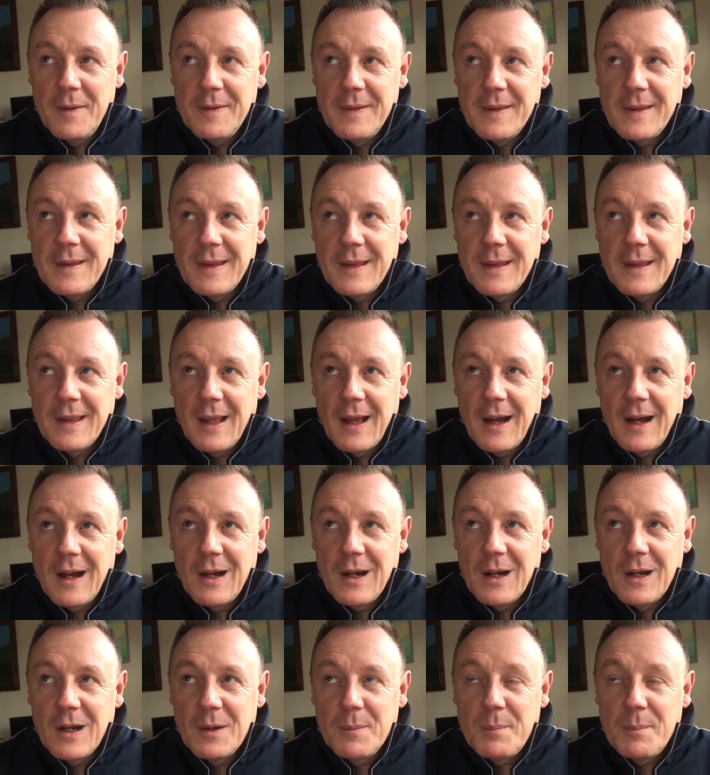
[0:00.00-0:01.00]
the
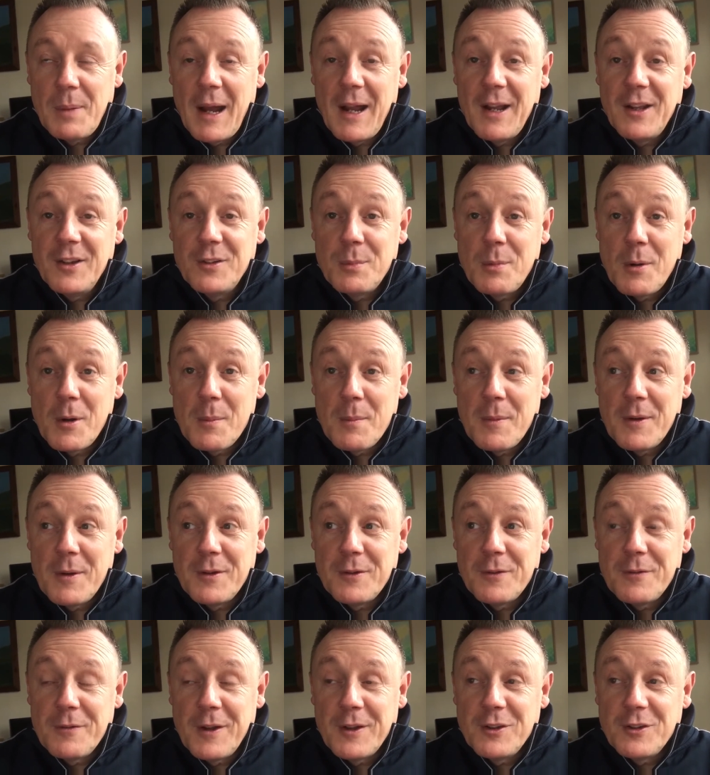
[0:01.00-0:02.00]
page Spirit
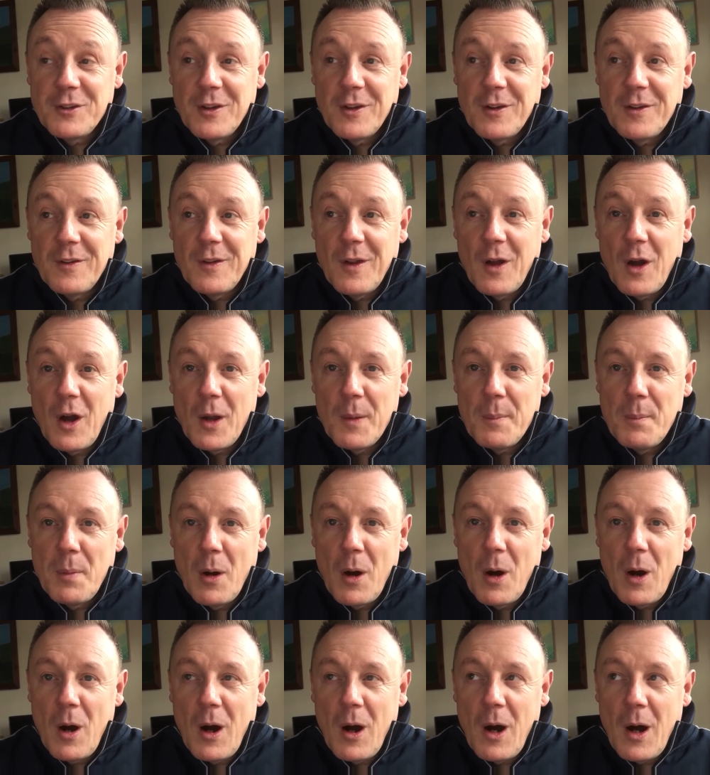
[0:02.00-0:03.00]
Meets Venture, that I
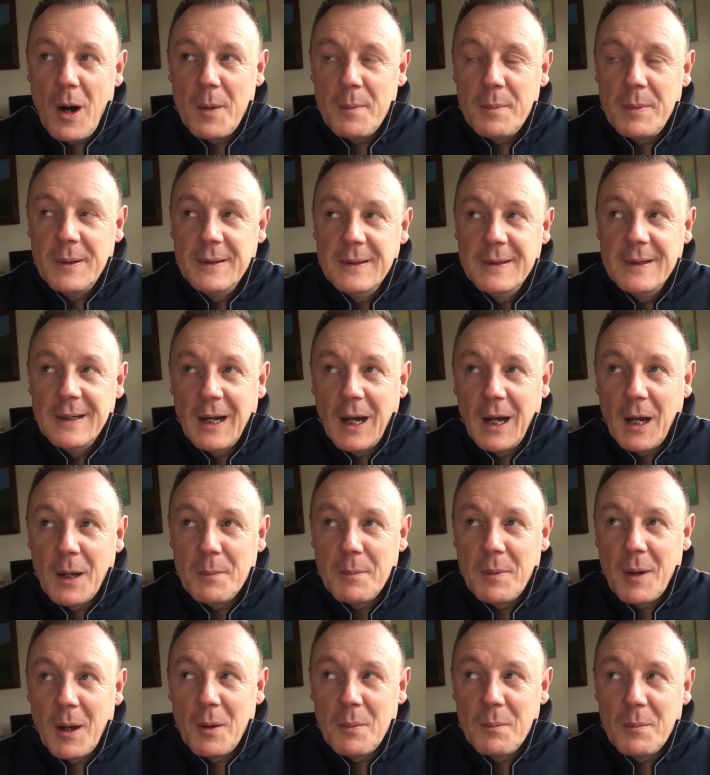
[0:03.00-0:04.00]
put up
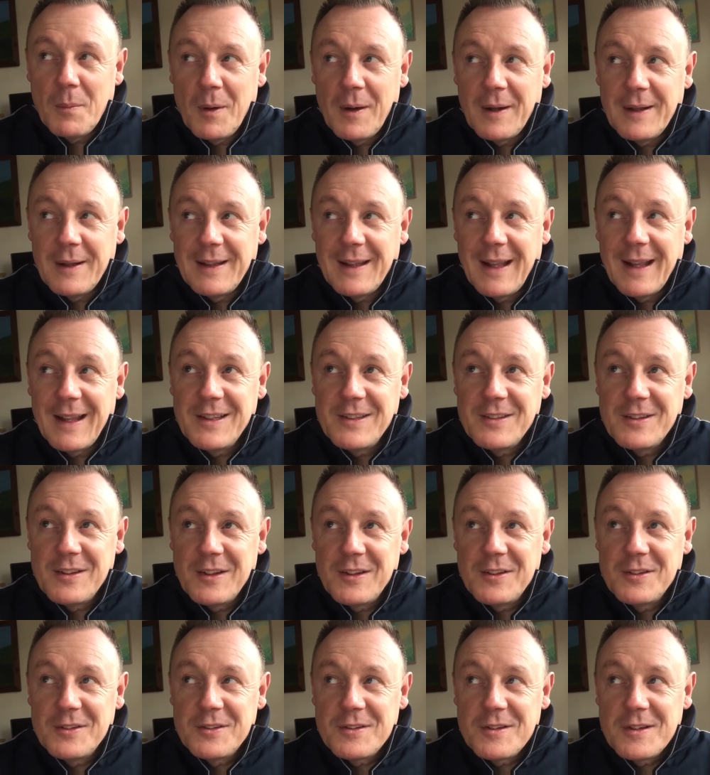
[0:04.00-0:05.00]
about my
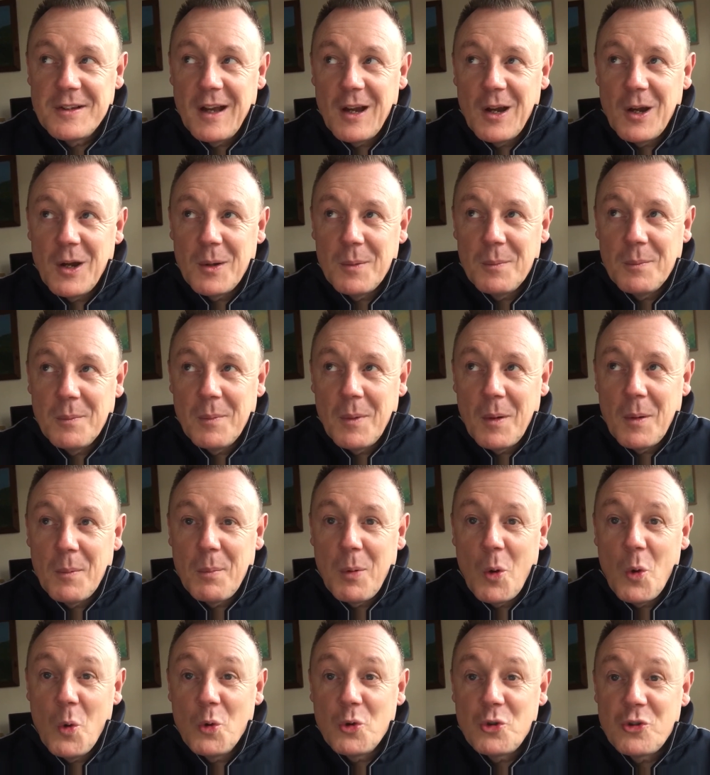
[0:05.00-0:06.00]
latest
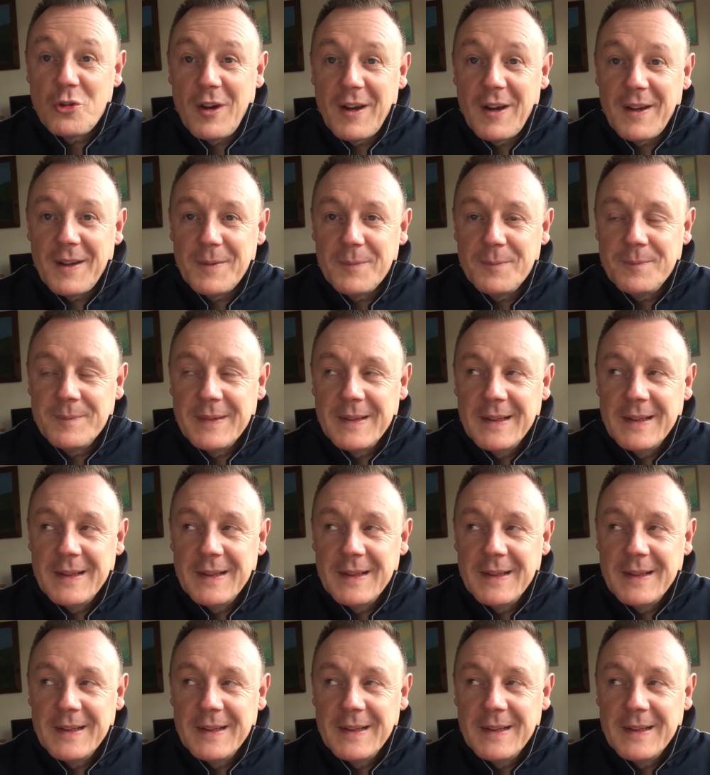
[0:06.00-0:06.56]
portrait,